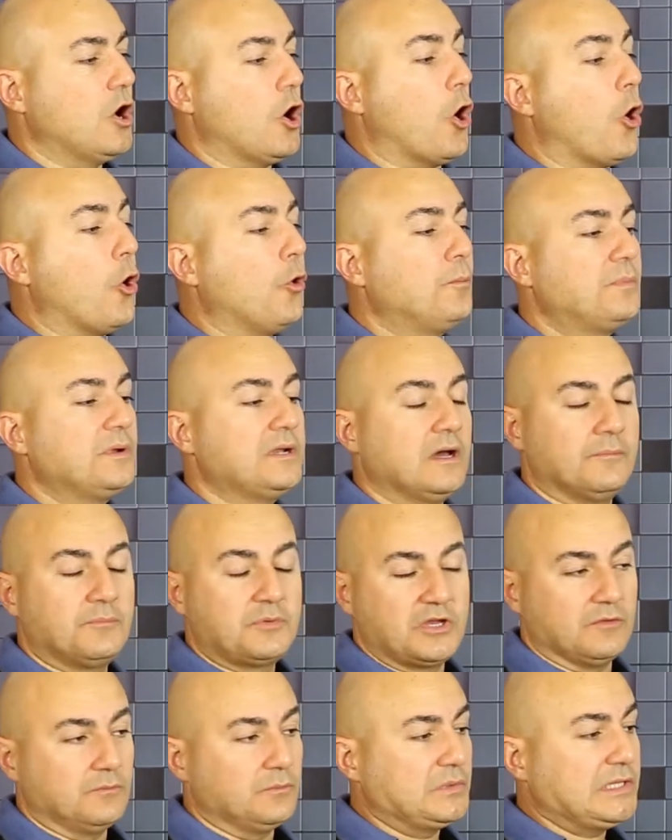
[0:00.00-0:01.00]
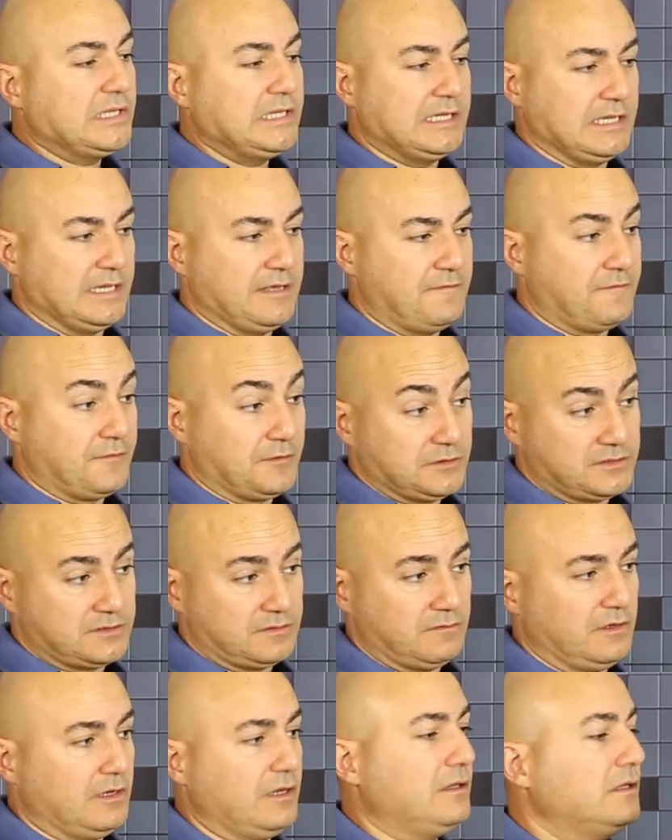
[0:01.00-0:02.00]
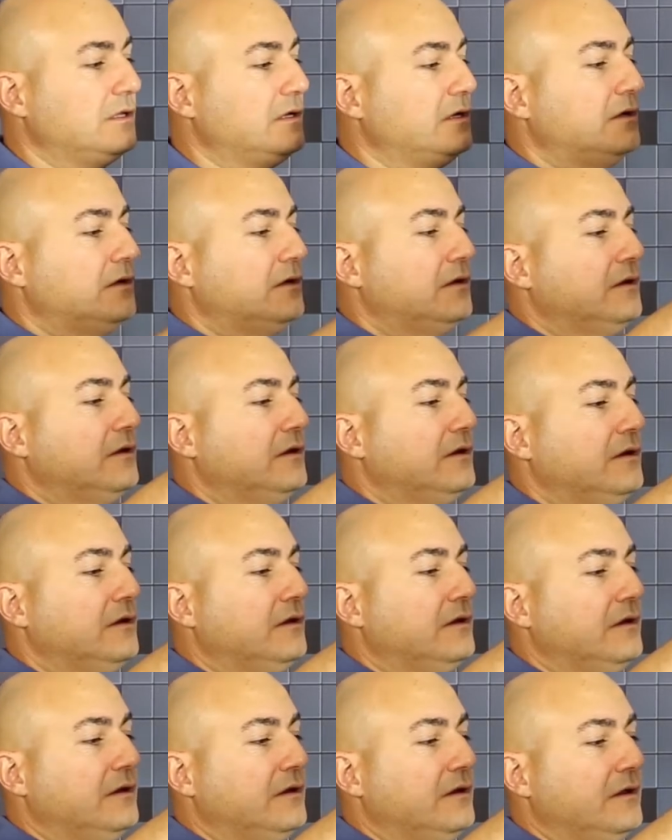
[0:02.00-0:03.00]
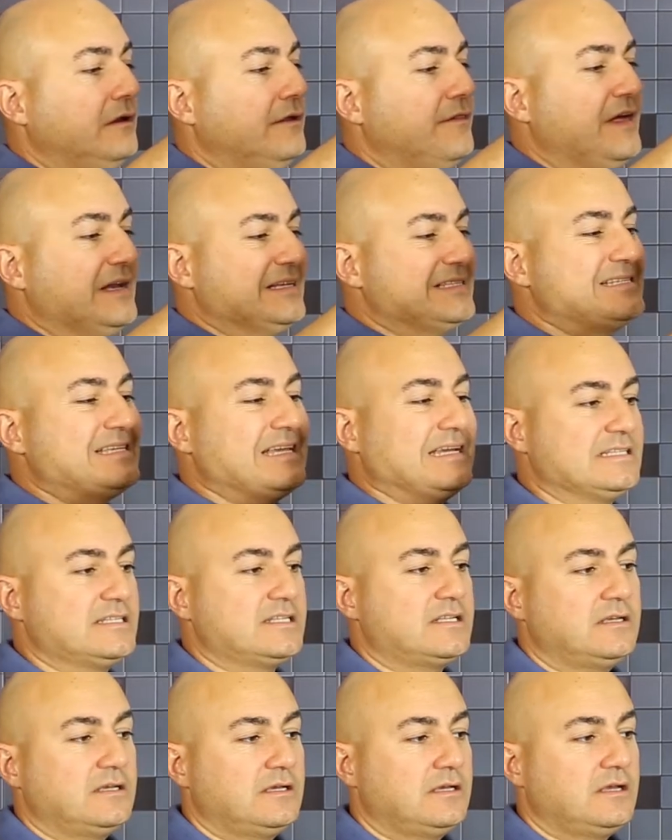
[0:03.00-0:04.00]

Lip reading: open up completely, first of all. That's it.